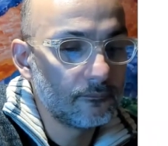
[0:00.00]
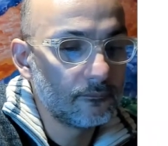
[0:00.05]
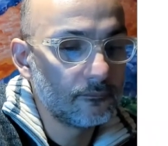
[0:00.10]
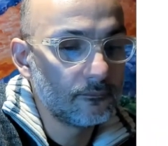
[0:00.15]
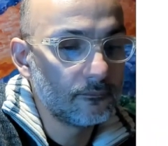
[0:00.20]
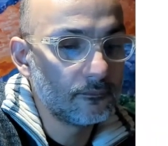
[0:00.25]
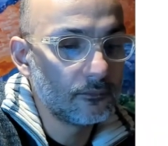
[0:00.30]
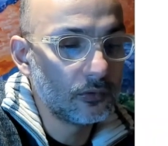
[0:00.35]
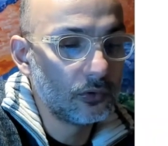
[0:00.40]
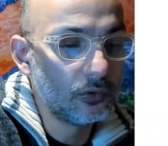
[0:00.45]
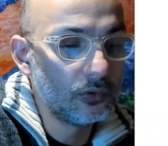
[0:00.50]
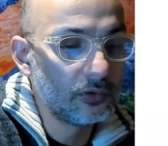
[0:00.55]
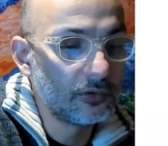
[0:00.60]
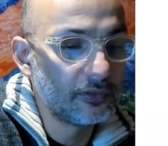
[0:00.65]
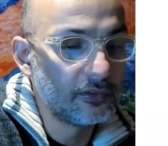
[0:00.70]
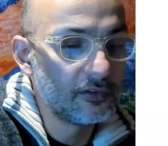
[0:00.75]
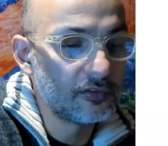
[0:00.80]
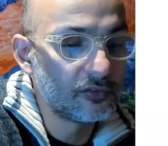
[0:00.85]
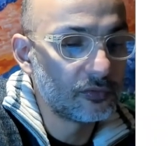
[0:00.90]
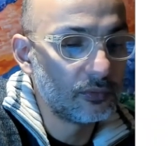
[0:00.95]
or
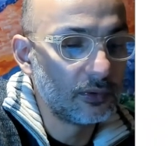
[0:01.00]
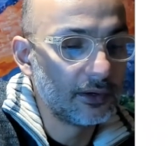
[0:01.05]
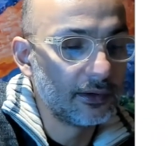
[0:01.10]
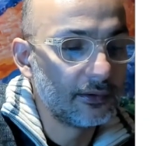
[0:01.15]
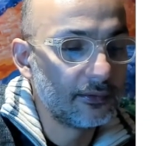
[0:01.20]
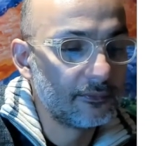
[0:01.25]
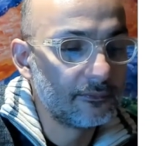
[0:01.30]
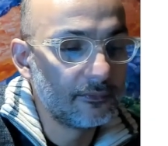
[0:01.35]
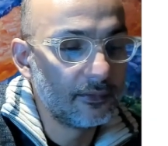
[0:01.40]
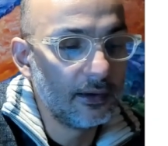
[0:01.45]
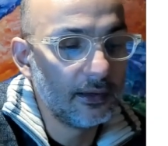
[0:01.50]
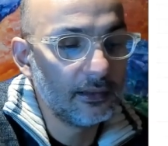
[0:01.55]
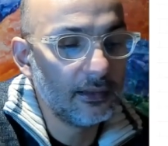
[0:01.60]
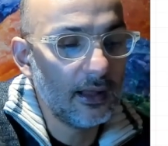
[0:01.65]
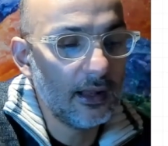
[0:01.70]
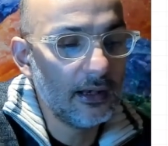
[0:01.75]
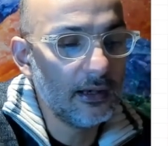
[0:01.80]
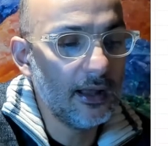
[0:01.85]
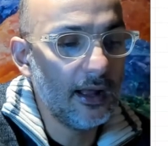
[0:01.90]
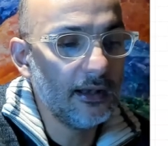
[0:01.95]
this one, right?
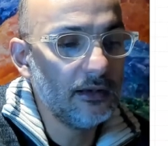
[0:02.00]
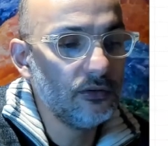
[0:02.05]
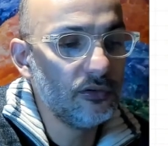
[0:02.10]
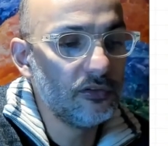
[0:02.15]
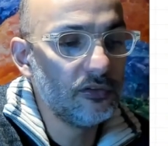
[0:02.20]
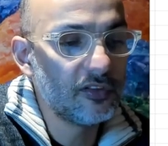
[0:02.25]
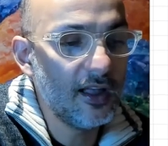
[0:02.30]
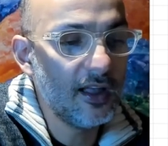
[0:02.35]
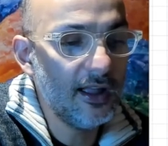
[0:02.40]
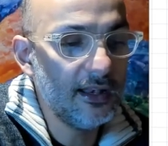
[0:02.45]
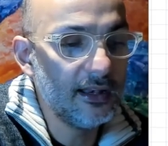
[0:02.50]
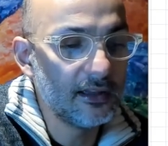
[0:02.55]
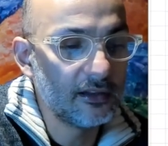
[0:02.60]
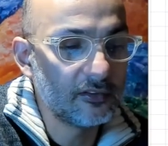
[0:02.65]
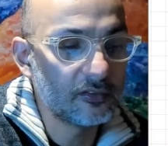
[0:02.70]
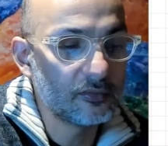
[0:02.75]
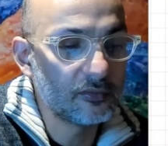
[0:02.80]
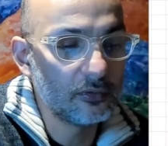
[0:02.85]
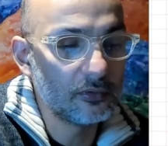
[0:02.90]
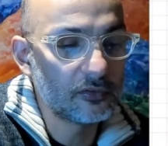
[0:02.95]
I'll use the
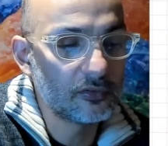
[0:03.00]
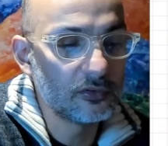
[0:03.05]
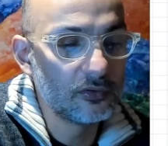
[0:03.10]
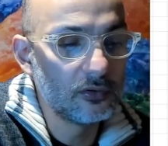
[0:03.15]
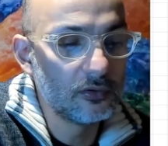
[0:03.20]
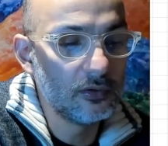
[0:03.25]
Lx, so